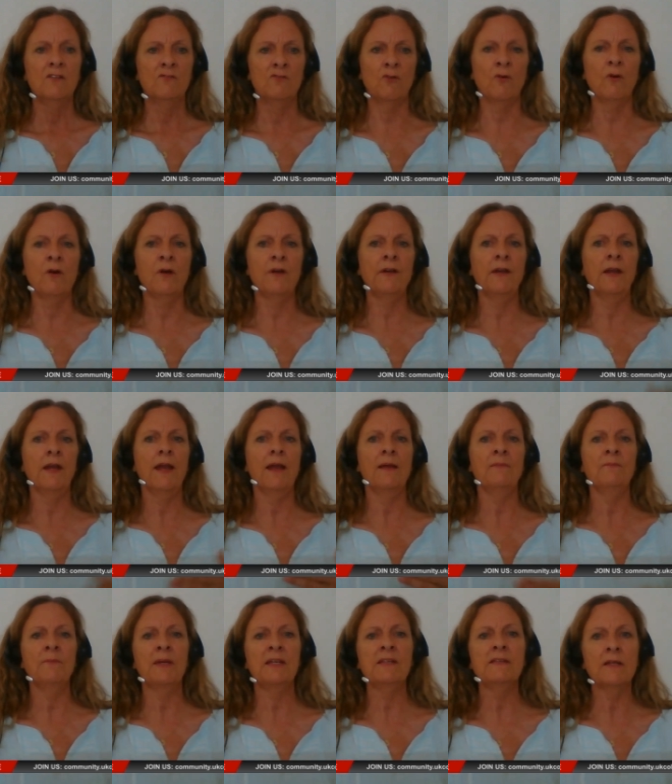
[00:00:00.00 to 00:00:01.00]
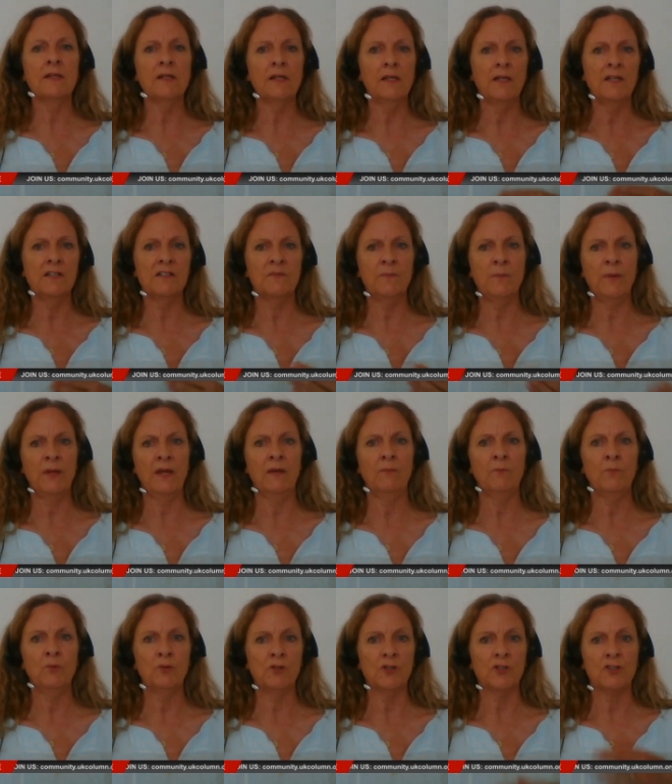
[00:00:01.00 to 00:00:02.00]
So Erdogan basically is being
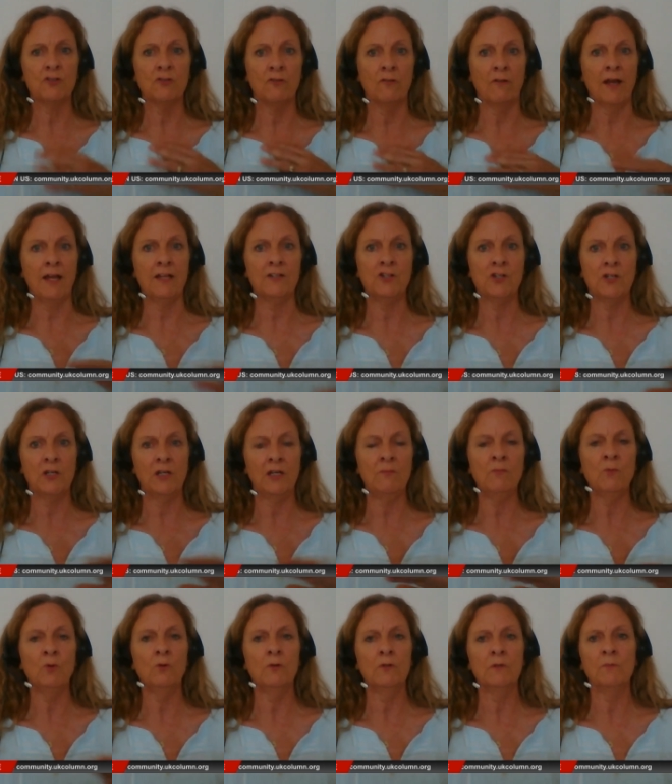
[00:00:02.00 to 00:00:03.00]
pushed gradually more